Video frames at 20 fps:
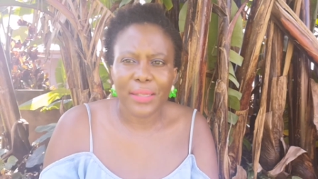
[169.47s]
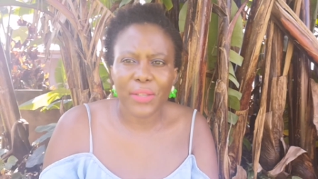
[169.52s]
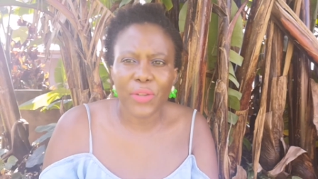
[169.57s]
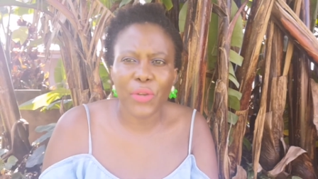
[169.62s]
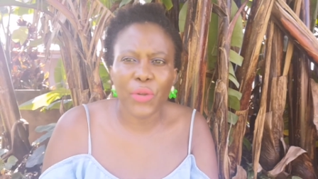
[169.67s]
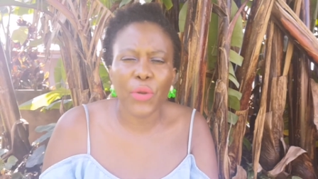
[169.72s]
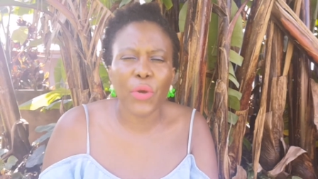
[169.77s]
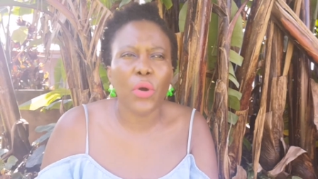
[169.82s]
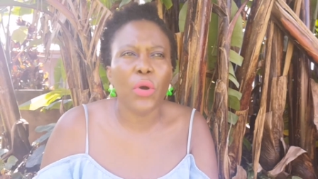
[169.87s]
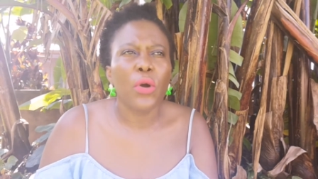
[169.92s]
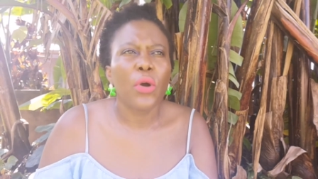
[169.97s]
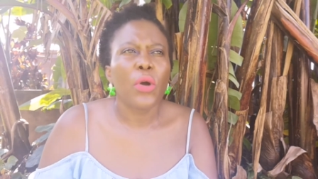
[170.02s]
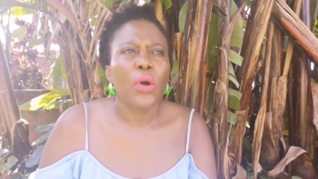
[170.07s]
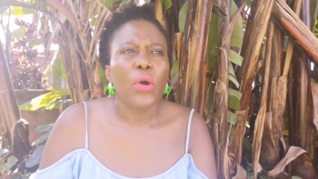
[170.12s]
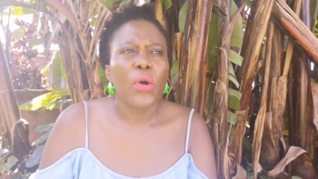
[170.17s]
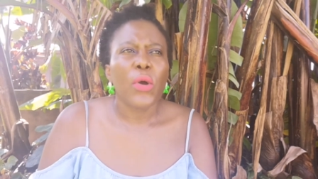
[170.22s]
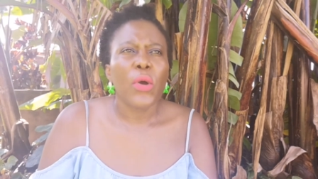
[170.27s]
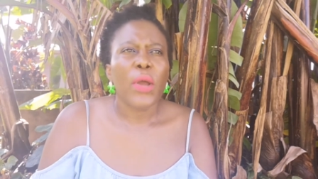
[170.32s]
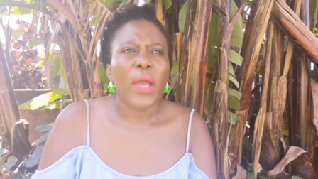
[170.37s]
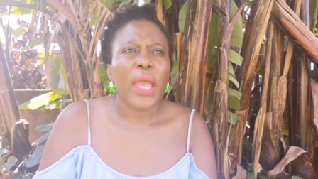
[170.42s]

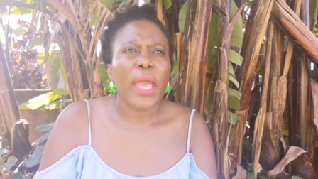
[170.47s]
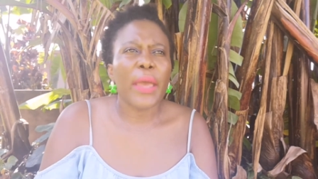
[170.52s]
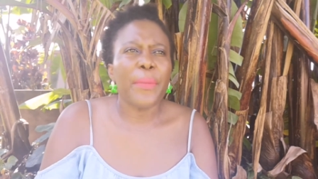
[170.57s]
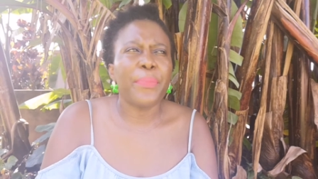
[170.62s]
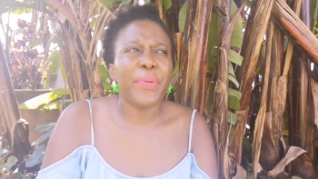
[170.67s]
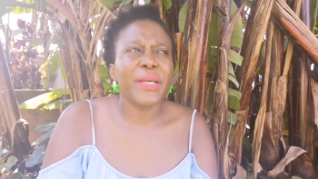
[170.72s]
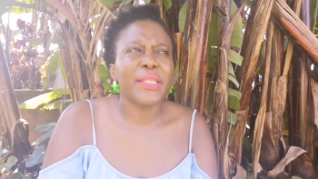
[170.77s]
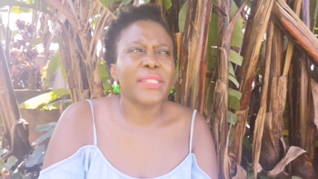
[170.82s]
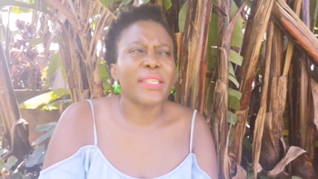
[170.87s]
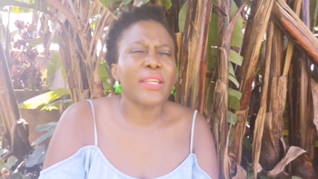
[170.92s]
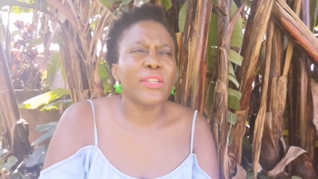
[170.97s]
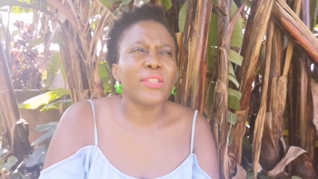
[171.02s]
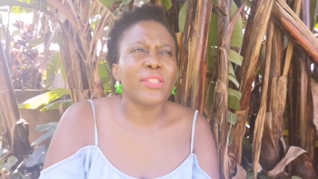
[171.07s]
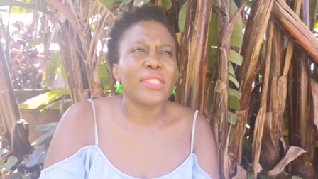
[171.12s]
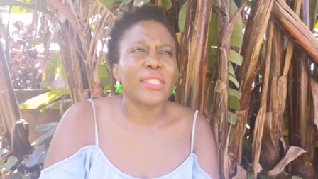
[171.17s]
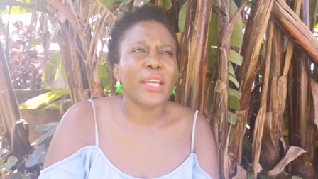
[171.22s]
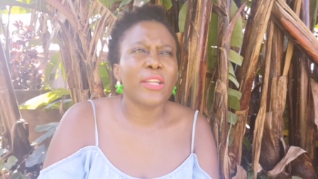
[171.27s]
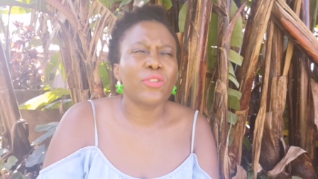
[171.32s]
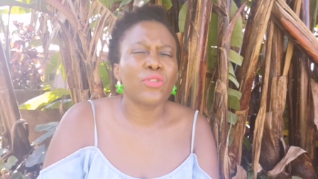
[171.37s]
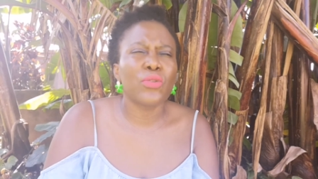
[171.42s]
a person
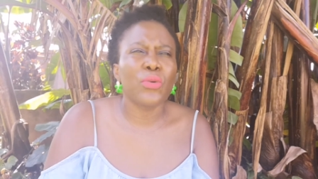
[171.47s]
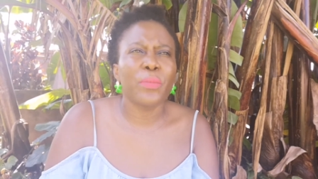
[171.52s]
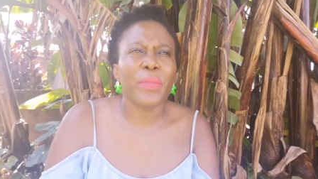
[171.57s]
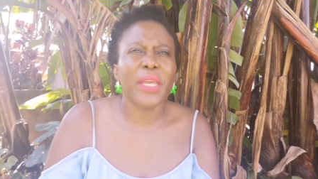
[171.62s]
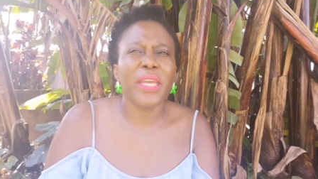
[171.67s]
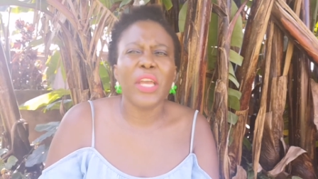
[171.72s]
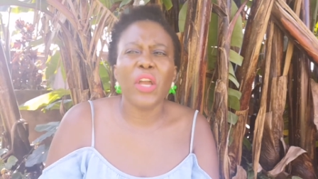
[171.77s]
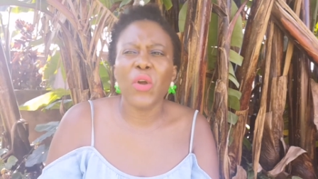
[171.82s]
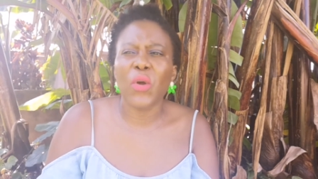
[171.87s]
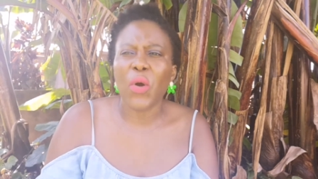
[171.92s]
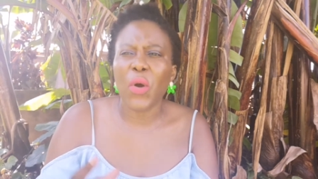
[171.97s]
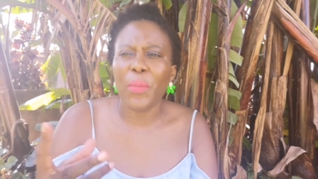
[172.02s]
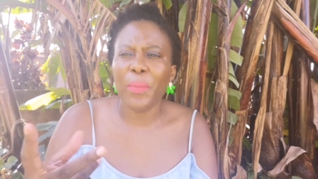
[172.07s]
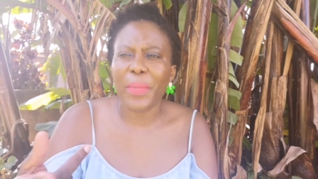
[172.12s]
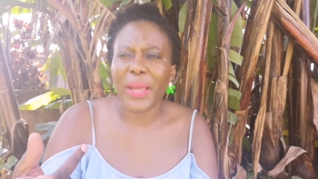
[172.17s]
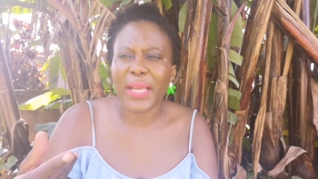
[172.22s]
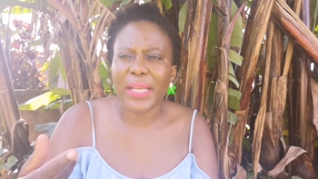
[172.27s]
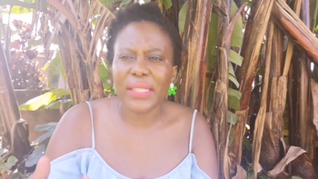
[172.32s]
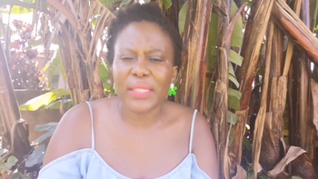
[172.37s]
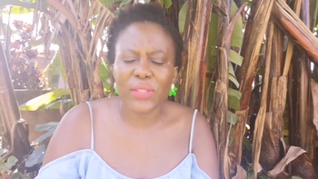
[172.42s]
start to making
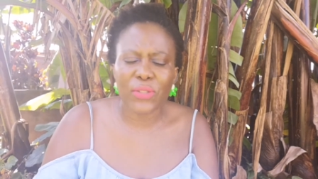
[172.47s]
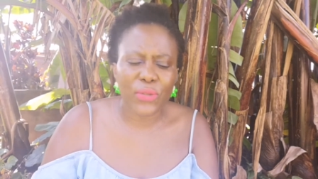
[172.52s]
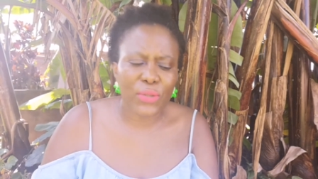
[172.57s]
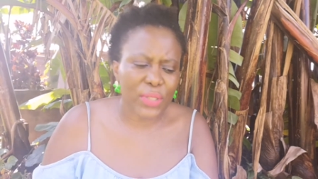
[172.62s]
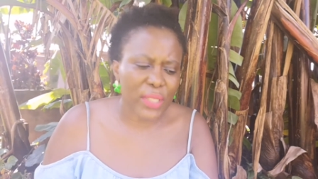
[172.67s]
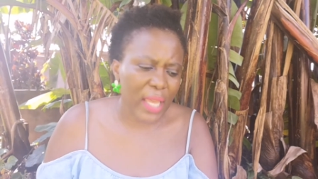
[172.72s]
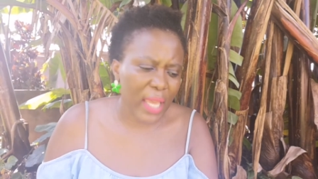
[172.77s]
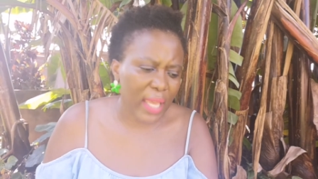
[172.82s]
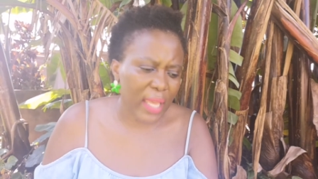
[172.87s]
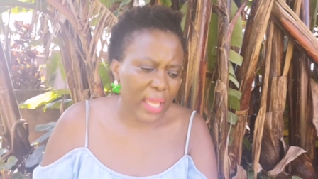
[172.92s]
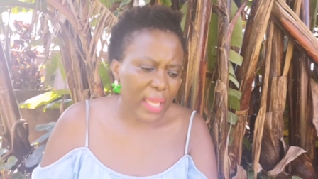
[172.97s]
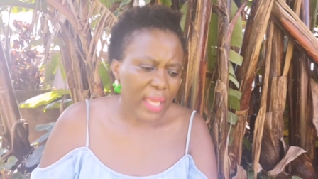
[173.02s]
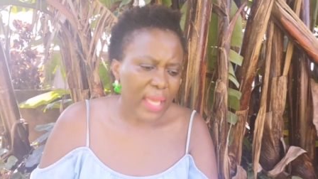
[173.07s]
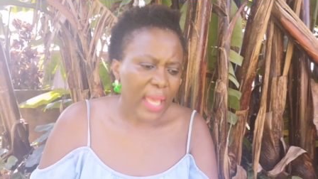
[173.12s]
comments to say,